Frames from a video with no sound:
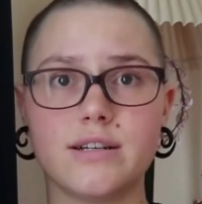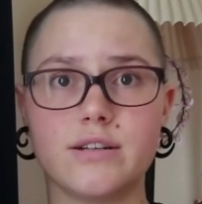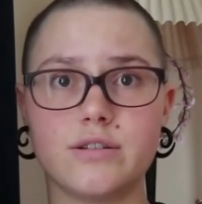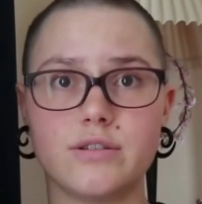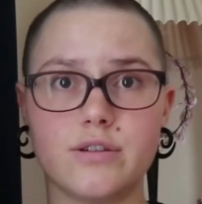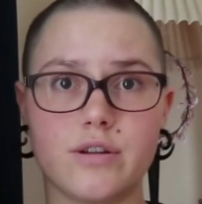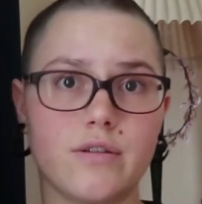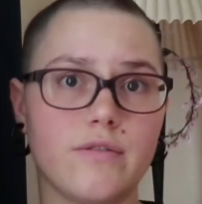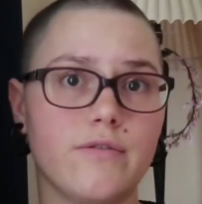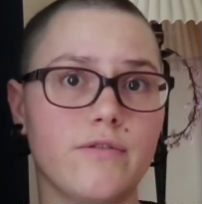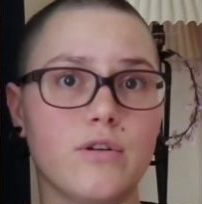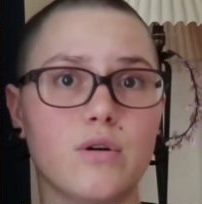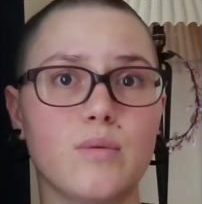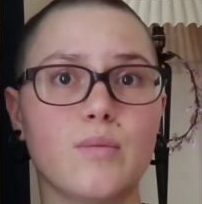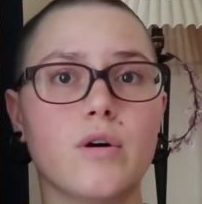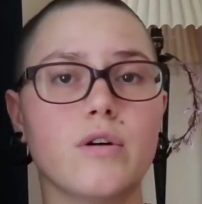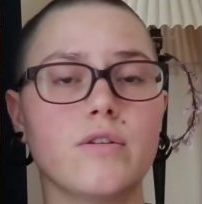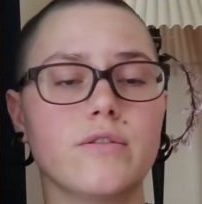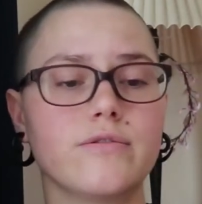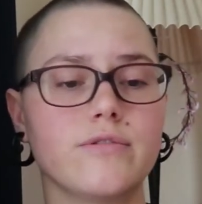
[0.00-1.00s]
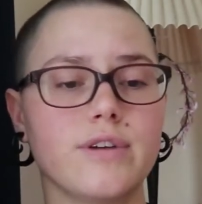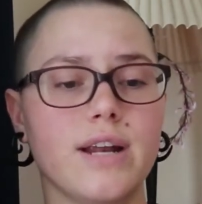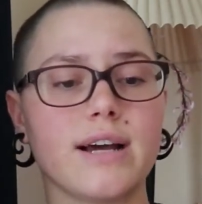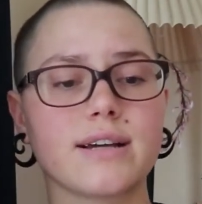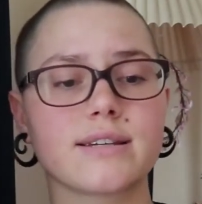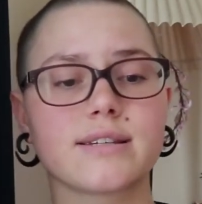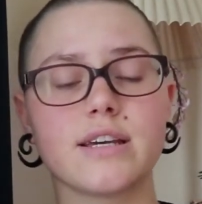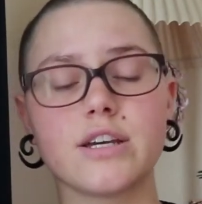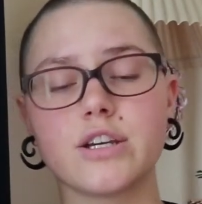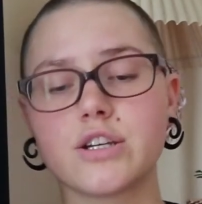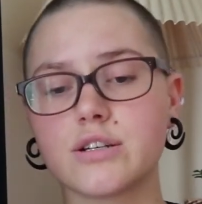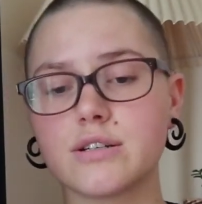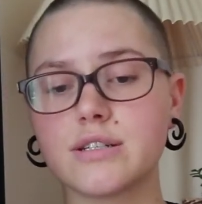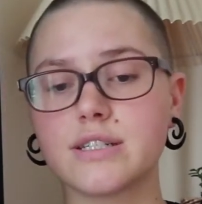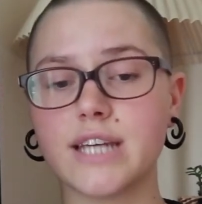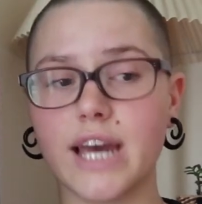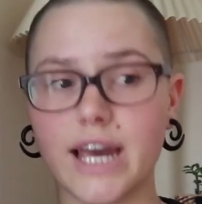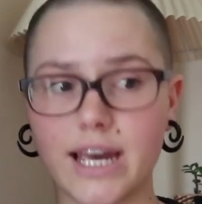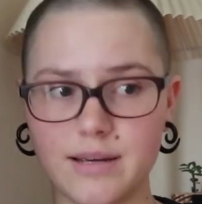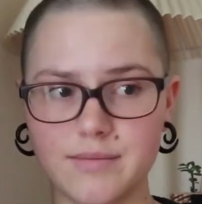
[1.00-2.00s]
under the form of relaxation
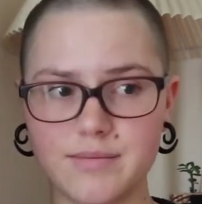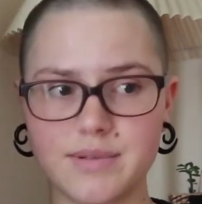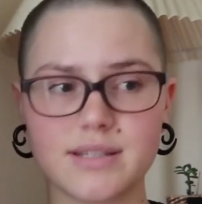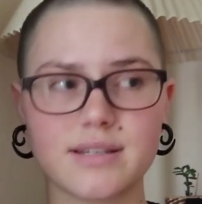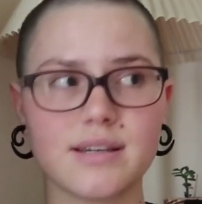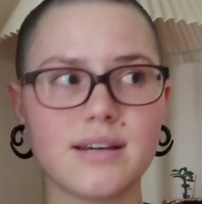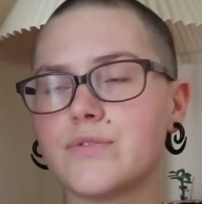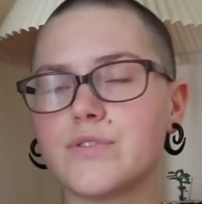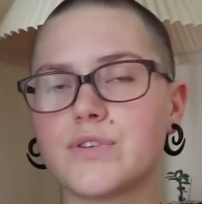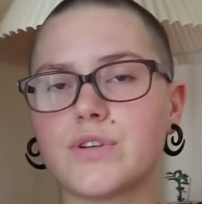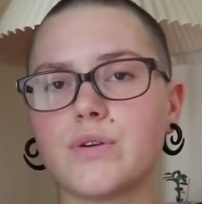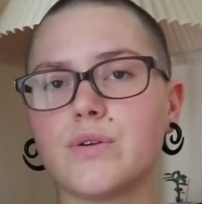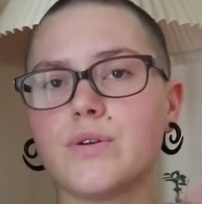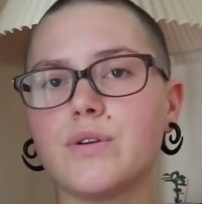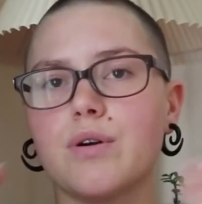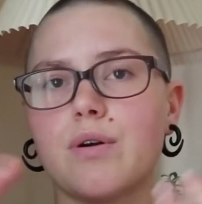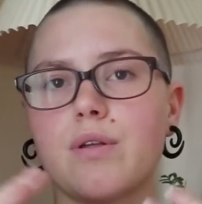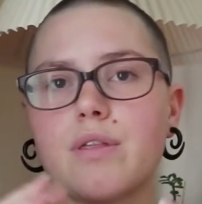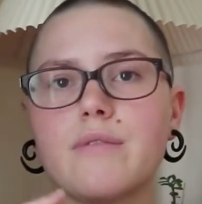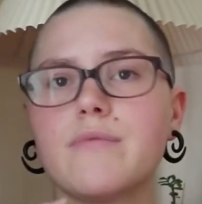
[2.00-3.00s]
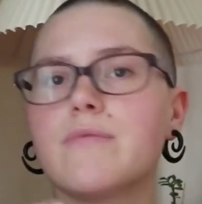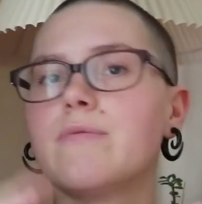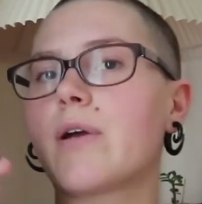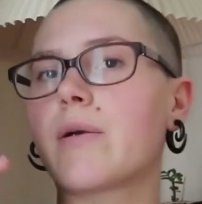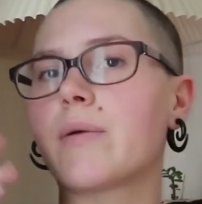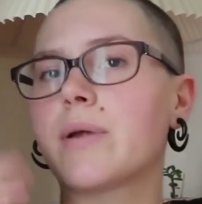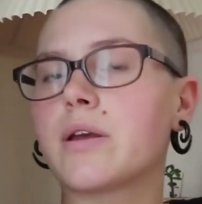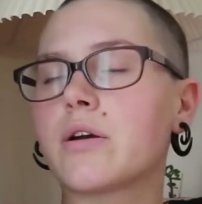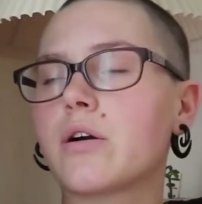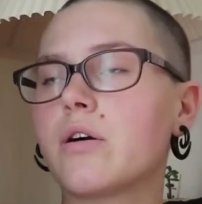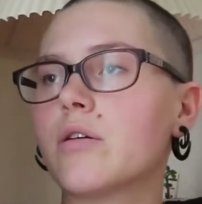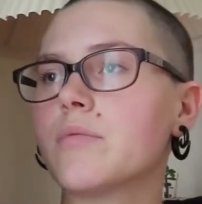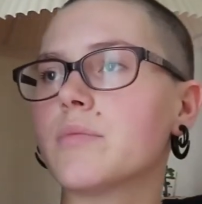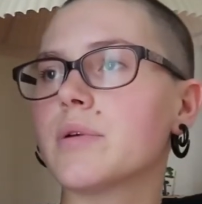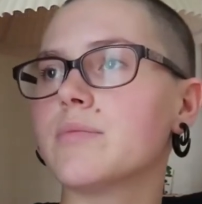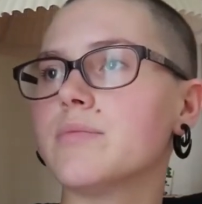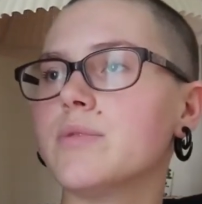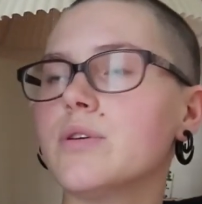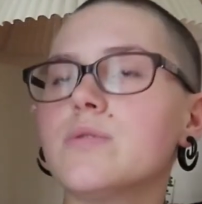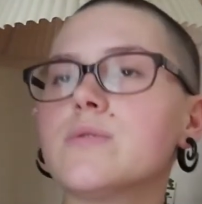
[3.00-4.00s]
tapes. So, you know, the very
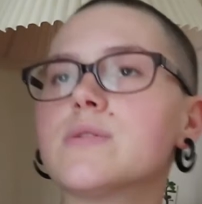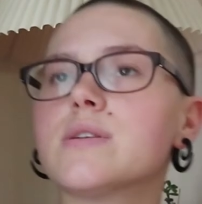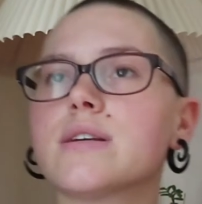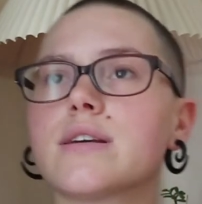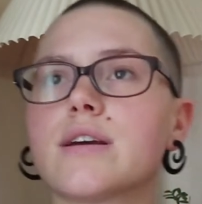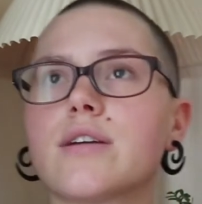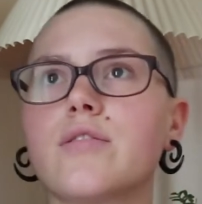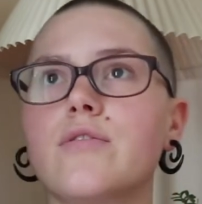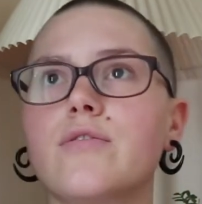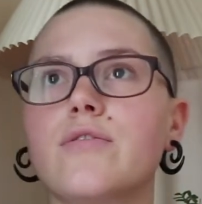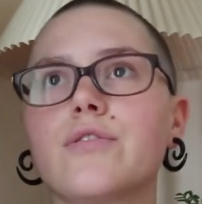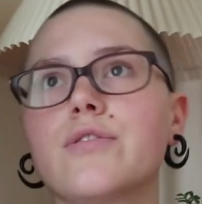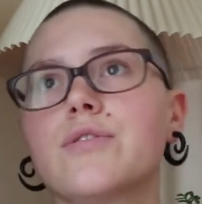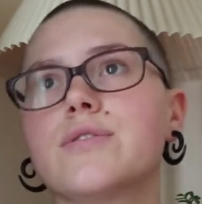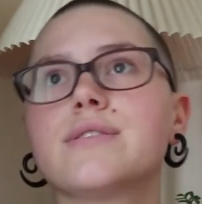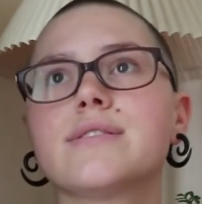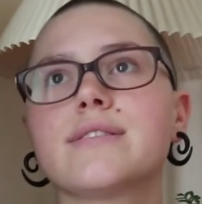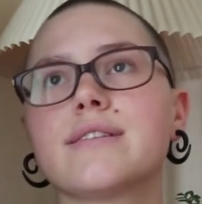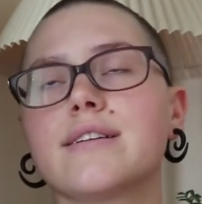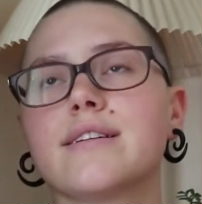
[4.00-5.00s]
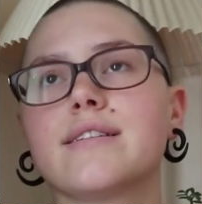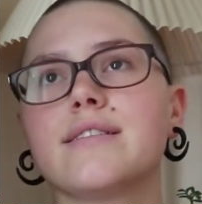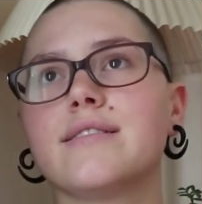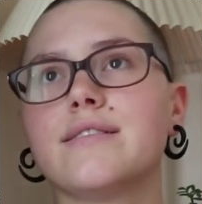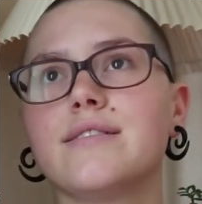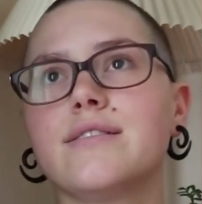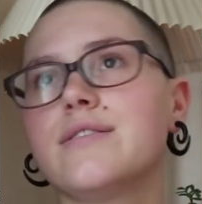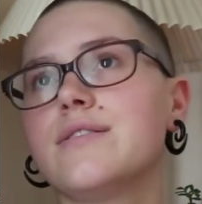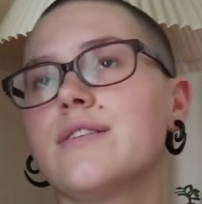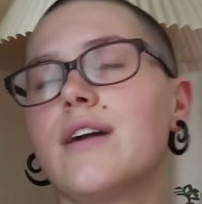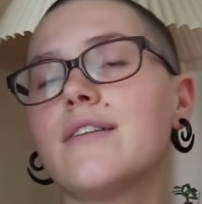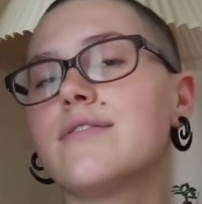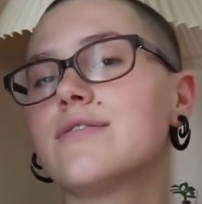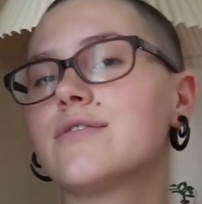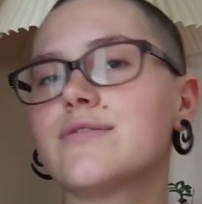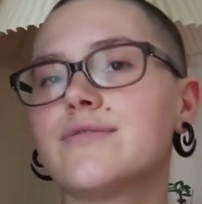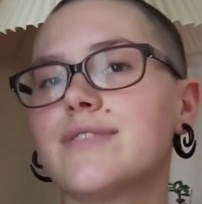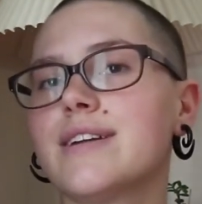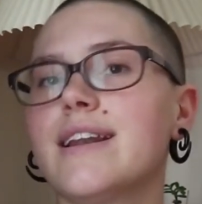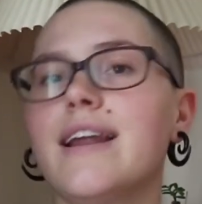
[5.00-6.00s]
calming music and a voice saying you have
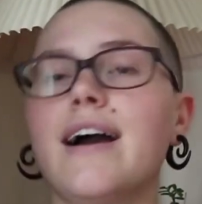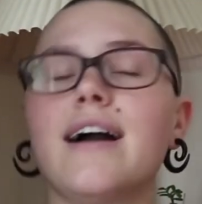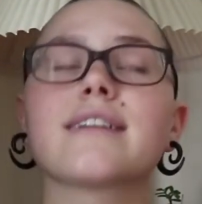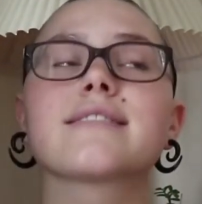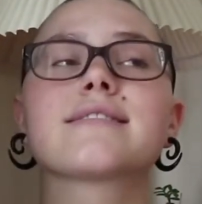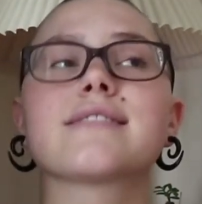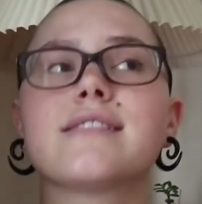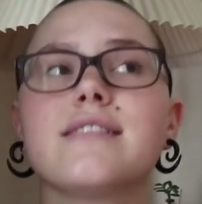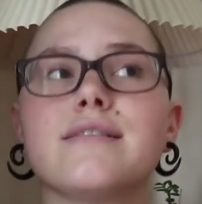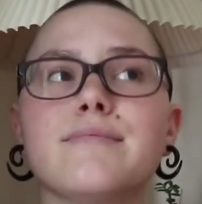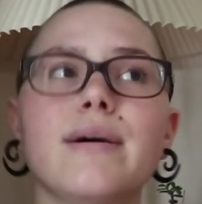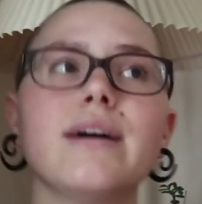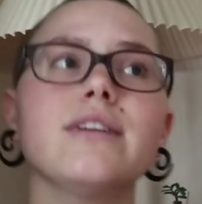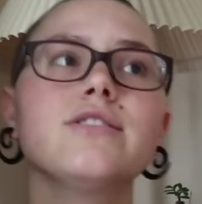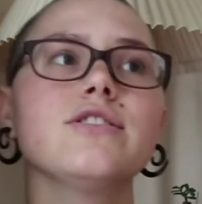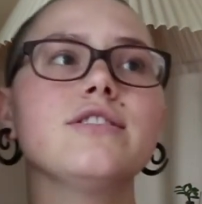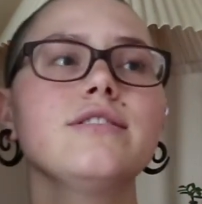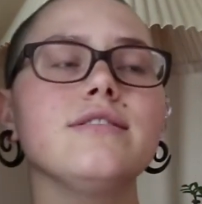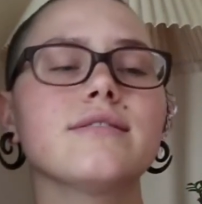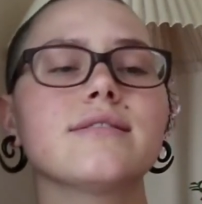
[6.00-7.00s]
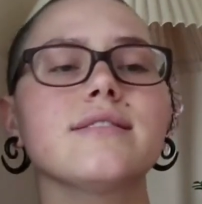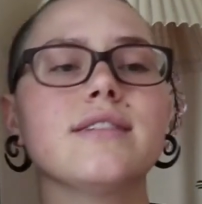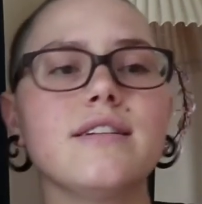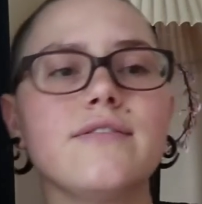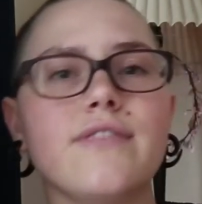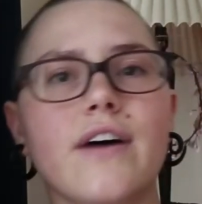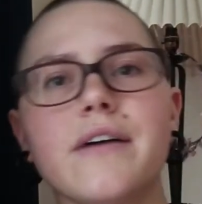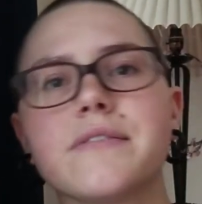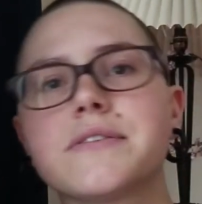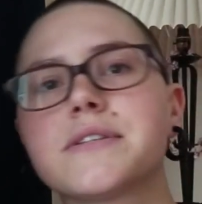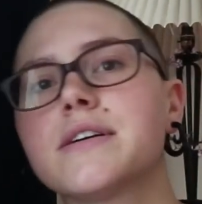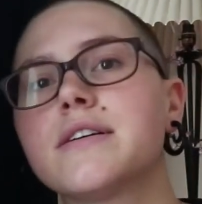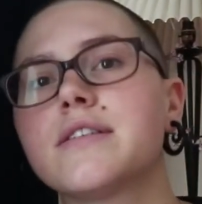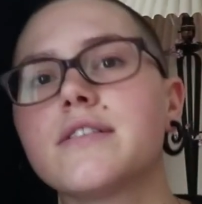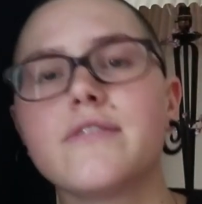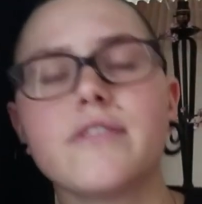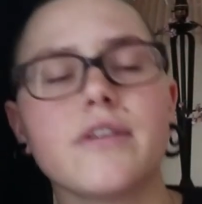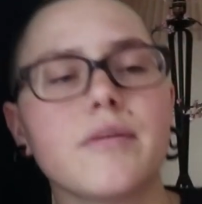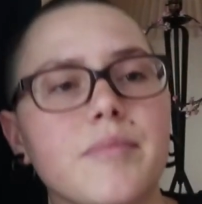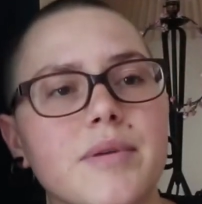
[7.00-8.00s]
to relax and imagine yourself outside
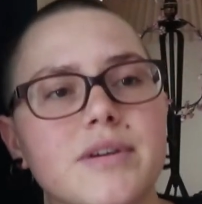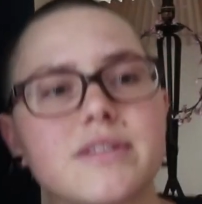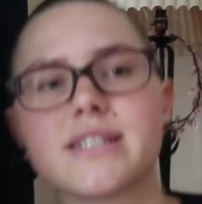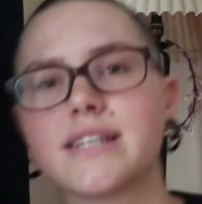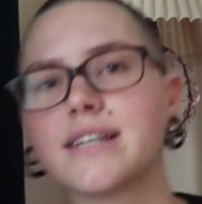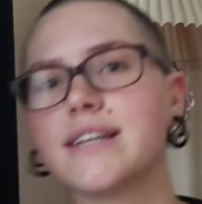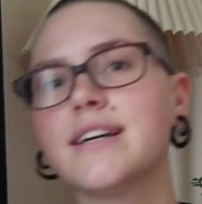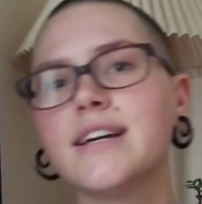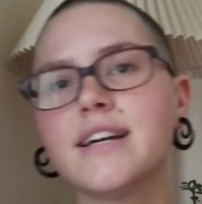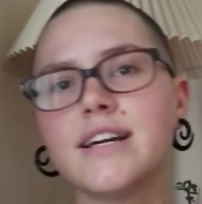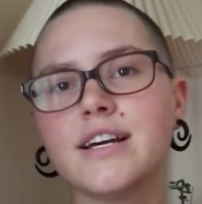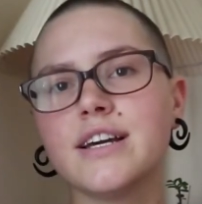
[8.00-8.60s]
of your body.